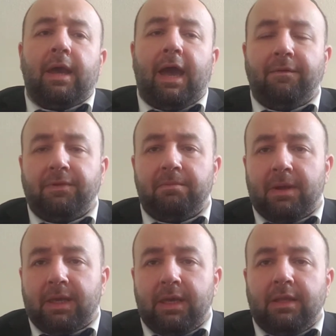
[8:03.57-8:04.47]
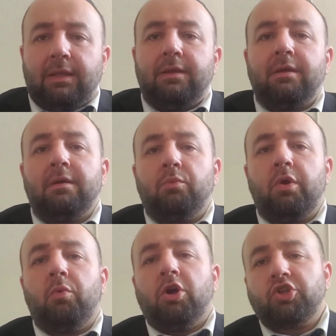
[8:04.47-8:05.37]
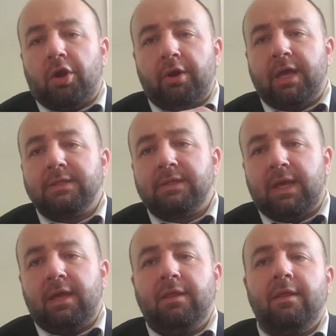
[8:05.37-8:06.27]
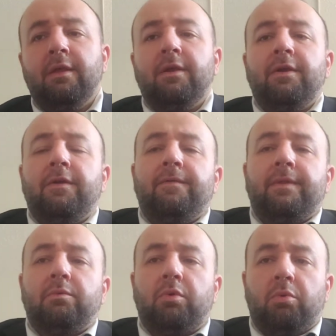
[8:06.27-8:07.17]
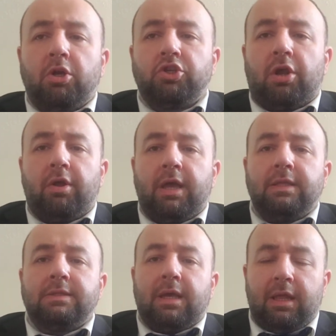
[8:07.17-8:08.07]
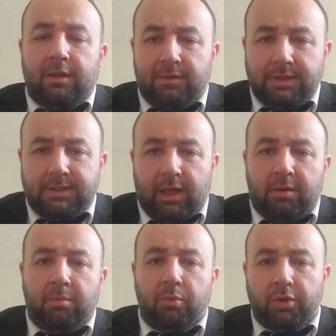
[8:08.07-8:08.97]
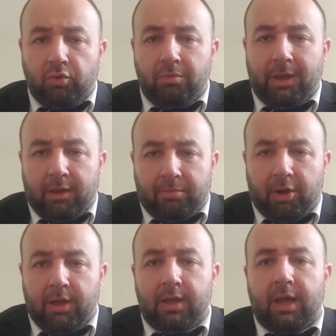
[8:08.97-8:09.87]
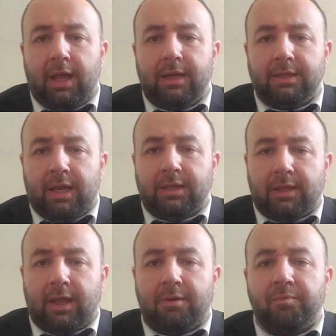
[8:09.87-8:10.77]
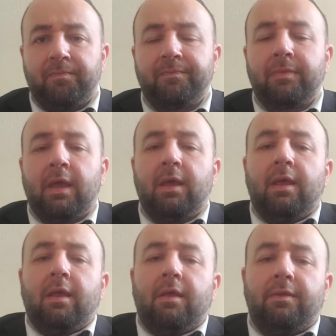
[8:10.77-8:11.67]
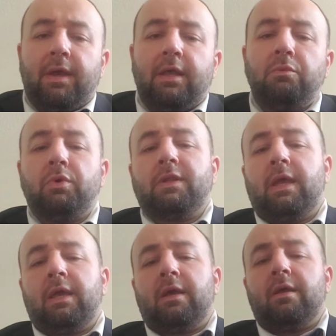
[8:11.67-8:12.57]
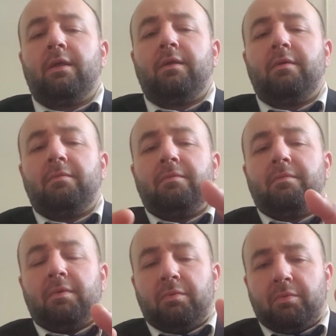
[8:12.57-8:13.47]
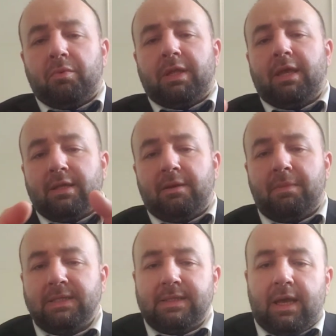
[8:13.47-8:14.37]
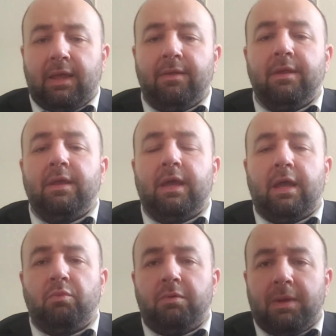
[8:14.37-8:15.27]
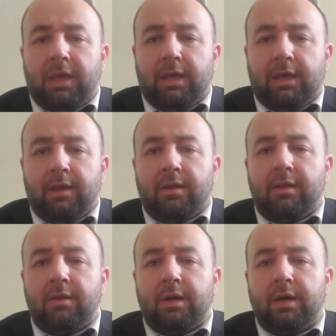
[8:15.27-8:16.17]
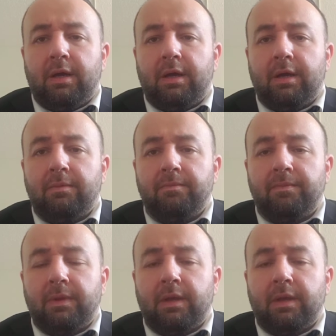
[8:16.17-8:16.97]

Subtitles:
After Magid, we wash our hands again. We wash our hands, and this time we do make a bracha al Netilat Yadayim. Then we take the matzah, and we make on